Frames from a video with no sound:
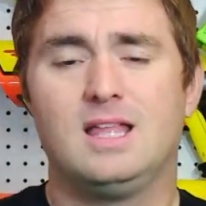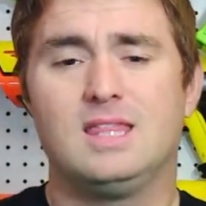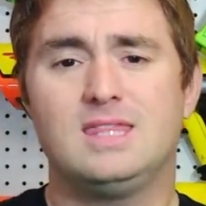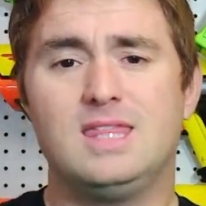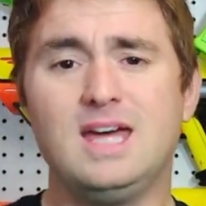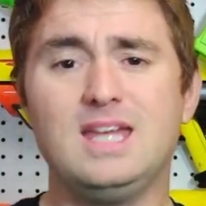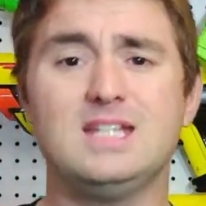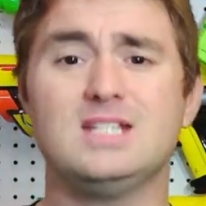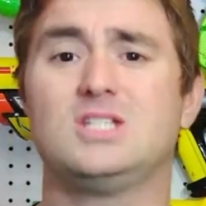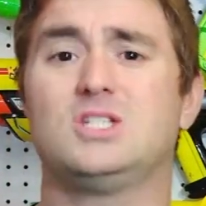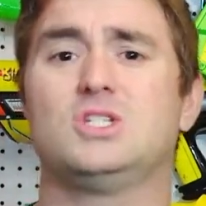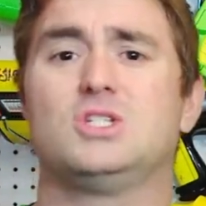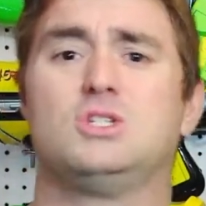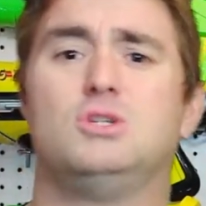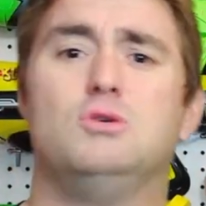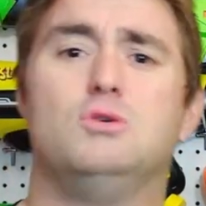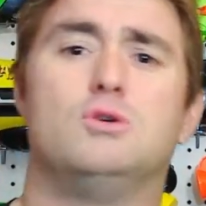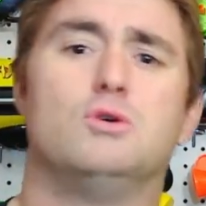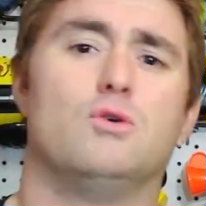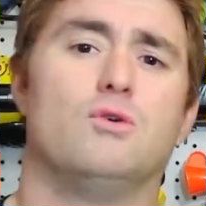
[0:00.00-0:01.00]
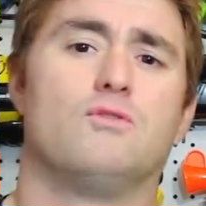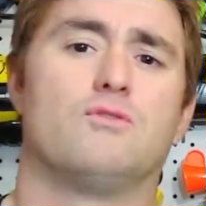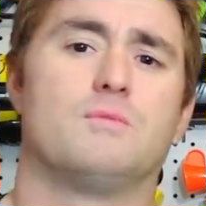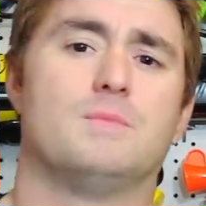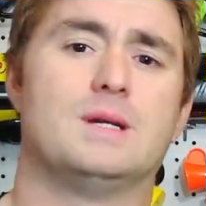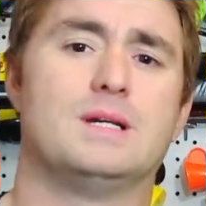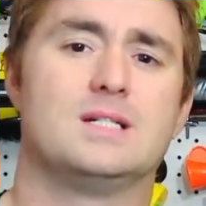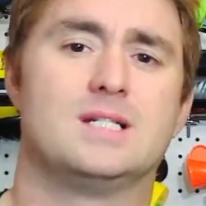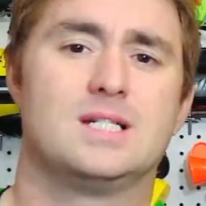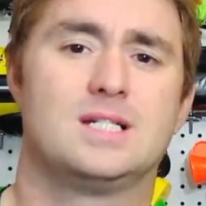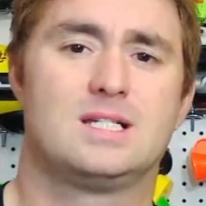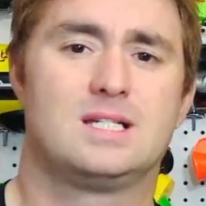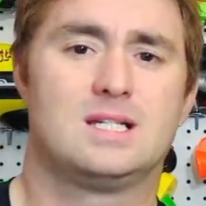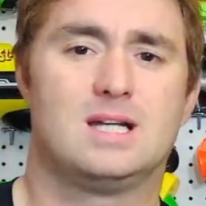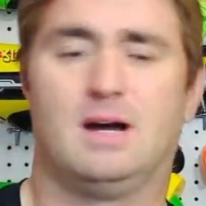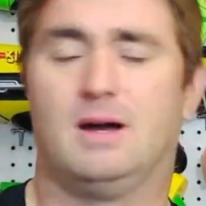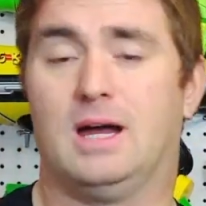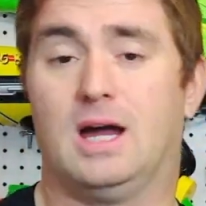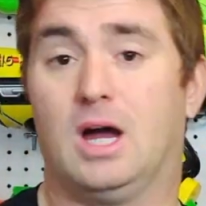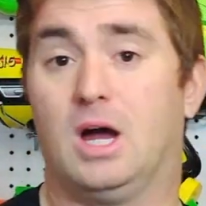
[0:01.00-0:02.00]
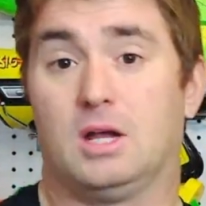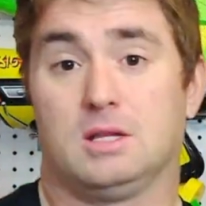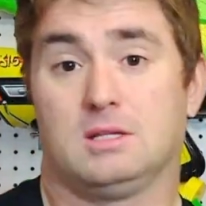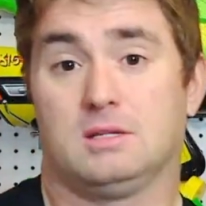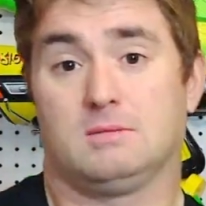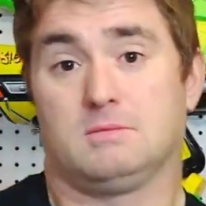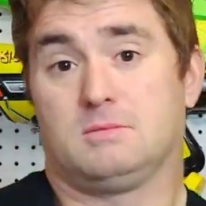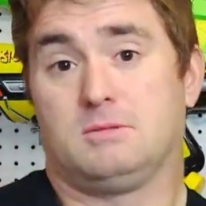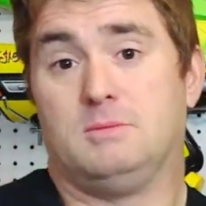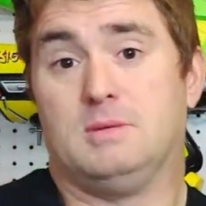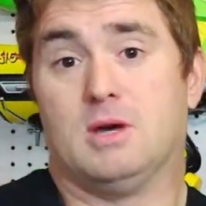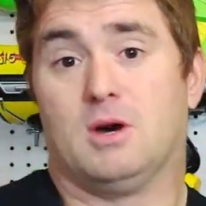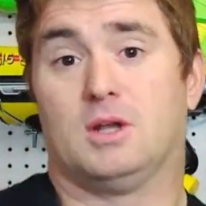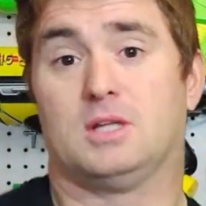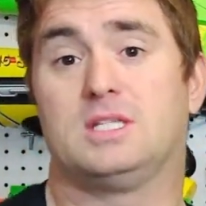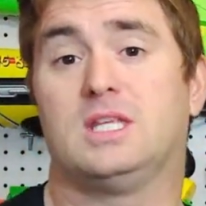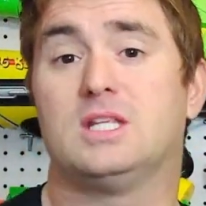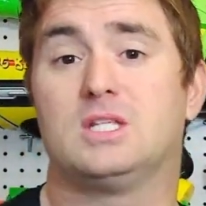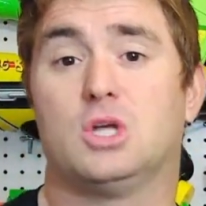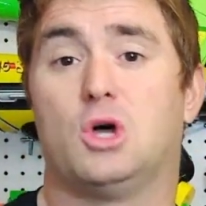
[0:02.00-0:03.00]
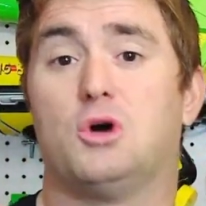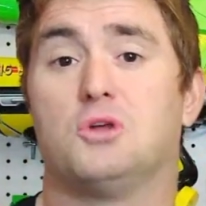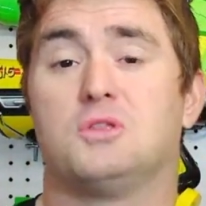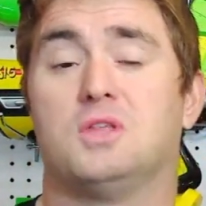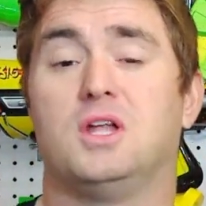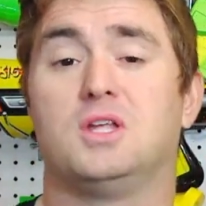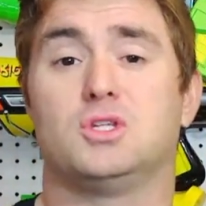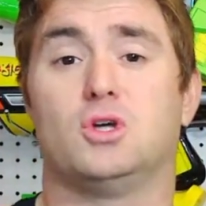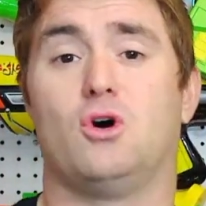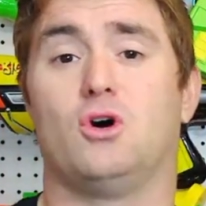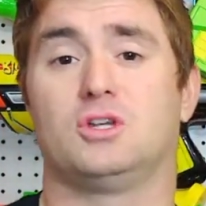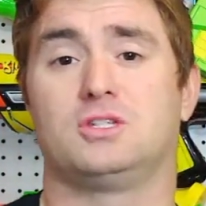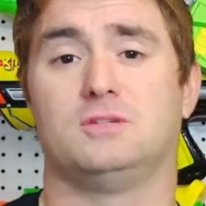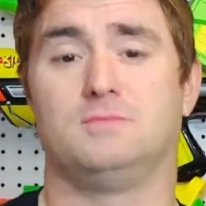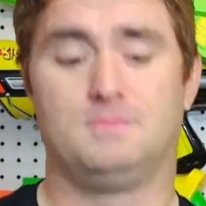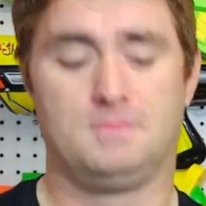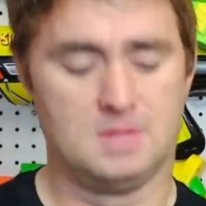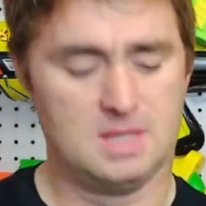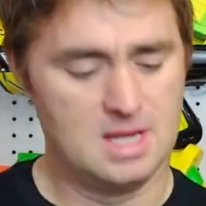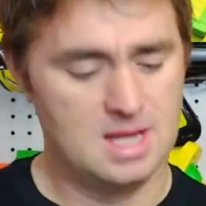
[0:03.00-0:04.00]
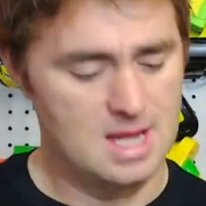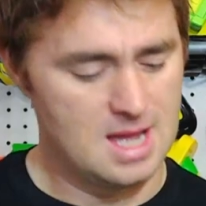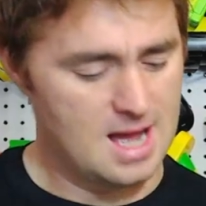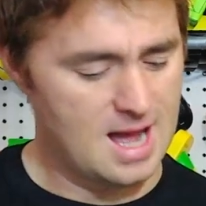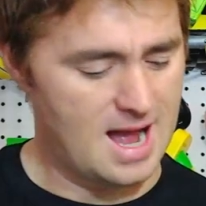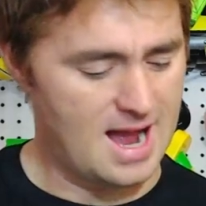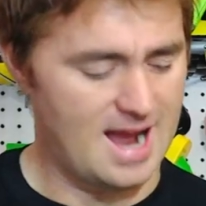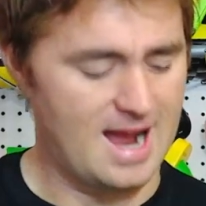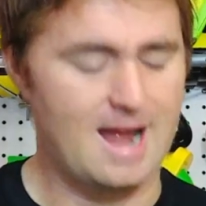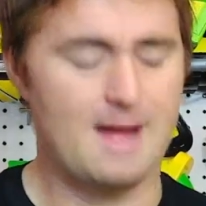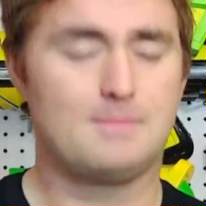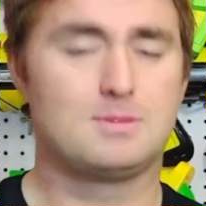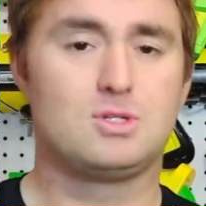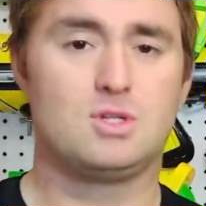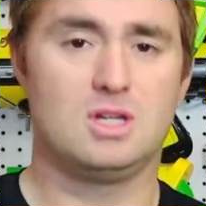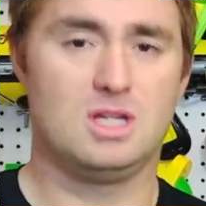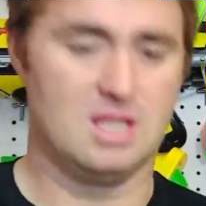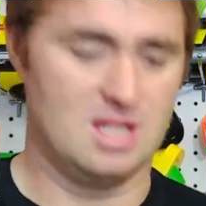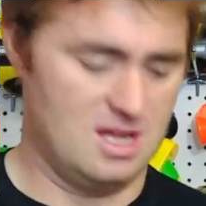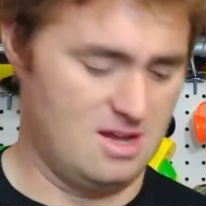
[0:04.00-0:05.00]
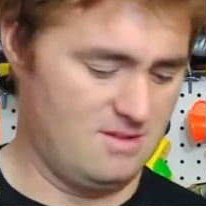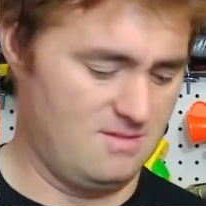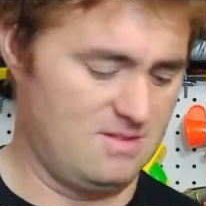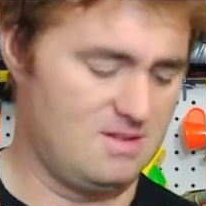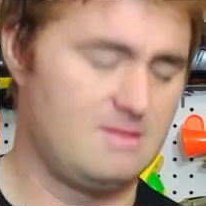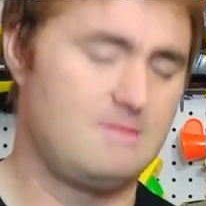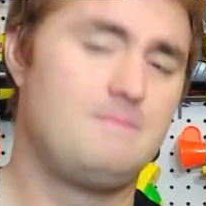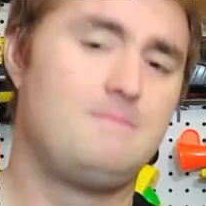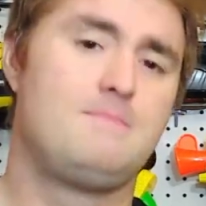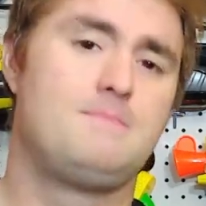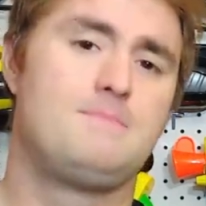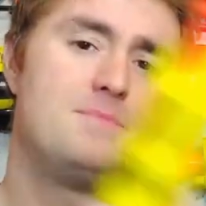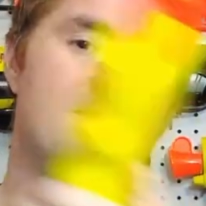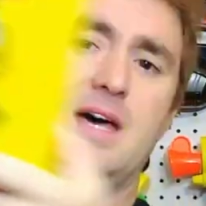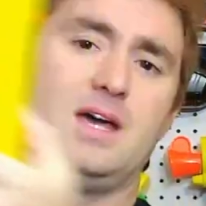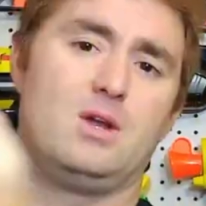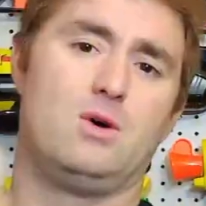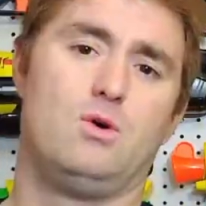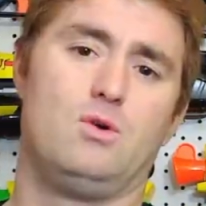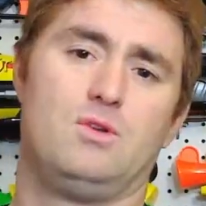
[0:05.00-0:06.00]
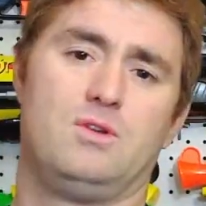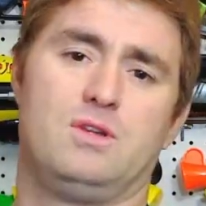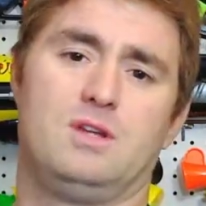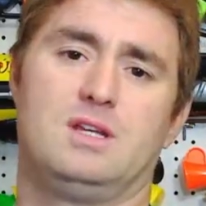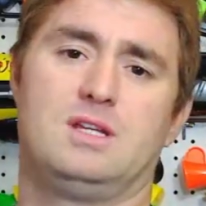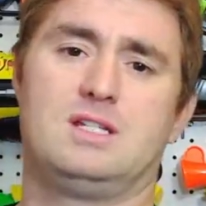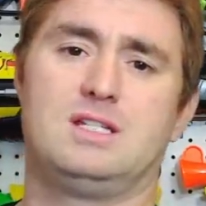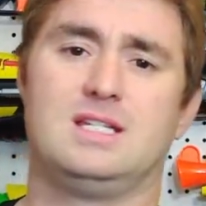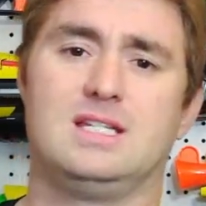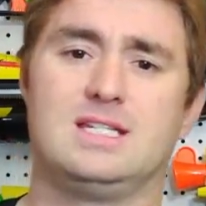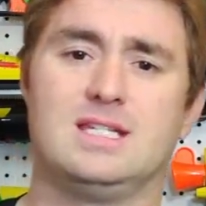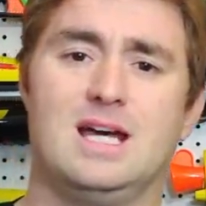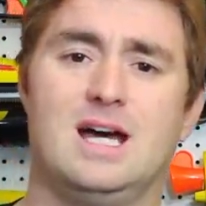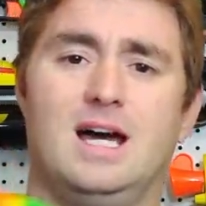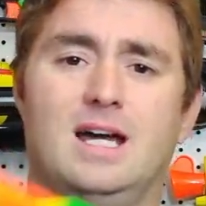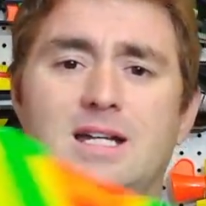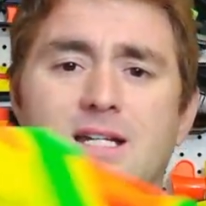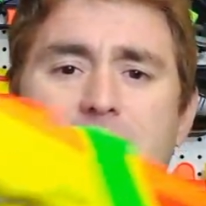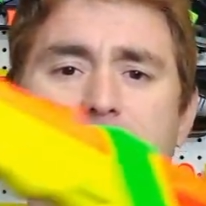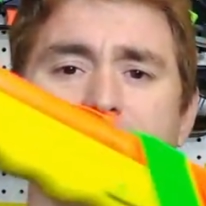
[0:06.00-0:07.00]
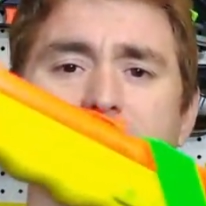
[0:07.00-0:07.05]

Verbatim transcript: That is just too cool for me. To be honest, that is awesome. I absolutely love that whole design.